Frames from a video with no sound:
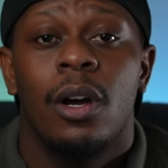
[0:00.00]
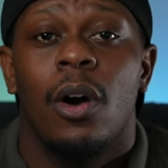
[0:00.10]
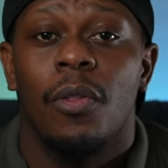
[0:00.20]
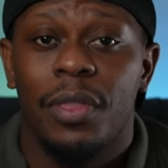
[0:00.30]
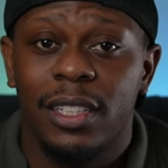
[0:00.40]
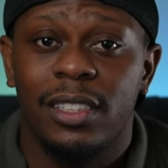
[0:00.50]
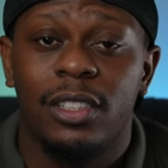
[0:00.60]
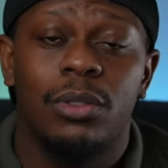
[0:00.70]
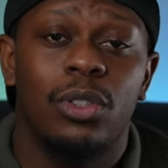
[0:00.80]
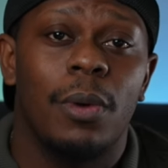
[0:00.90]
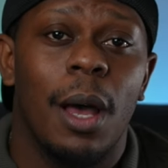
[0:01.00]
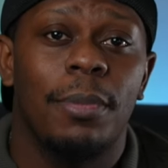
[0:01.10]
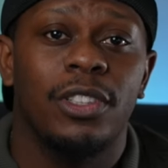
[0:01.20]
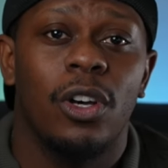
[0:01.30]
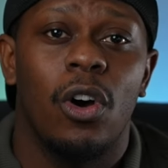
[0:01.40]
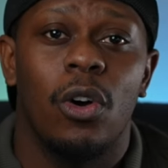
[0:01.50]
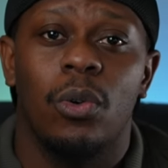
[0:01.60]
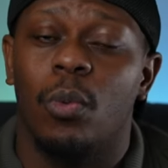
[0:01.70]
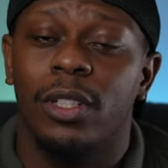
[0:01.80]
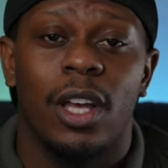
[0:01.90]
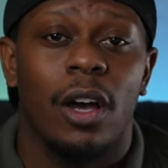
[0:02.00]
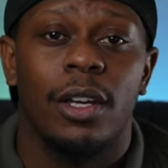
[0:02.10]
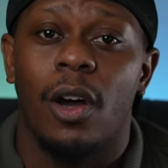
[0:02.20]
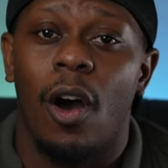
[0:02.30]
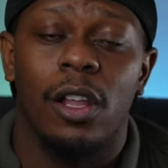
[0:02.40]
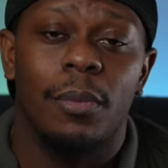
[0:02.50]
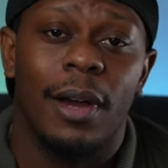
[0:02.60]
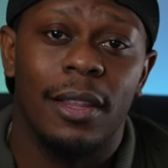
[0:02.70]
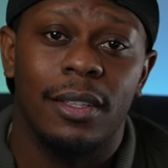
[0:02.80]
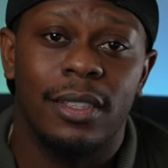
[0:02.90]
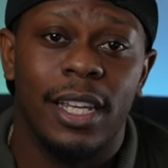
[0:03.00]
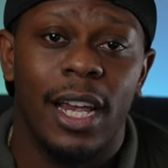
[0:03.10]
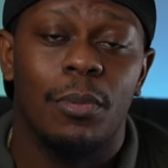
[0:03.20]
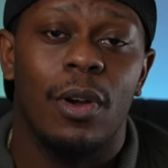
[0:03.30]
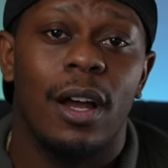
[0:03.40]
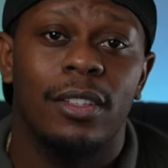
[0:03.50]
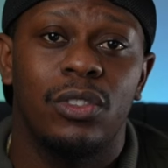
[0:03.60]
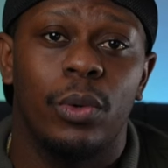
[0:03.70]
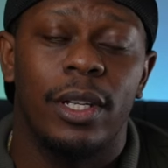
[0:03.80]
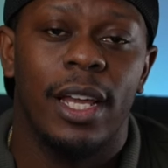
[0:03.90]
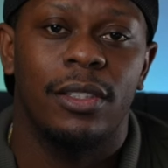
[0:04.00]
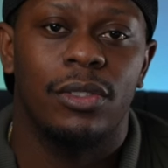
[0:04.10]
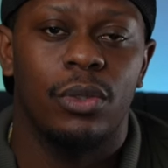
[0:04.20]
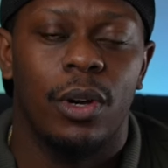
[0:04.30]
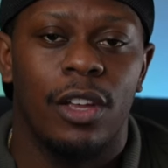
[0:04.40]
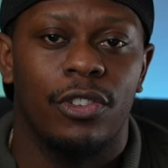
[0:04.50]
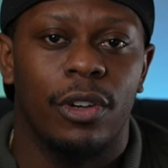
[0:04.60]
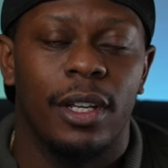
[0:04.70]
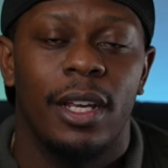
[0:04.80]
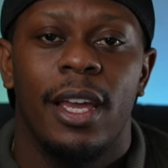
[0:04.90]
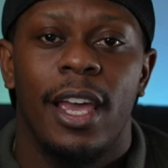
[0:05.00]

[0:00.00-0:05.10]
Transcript: On this YouTube episode, we're talking all about the Tamron 28-200